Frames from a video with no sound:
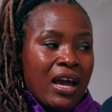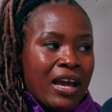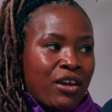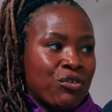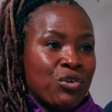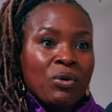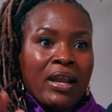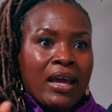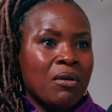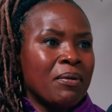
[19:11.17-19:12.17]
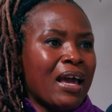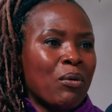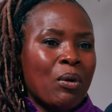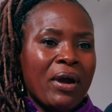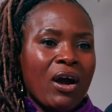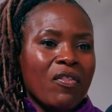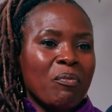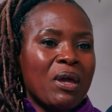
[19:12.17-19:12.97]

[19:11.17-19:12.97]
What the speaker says: and you're too late. You were like, well, where are all the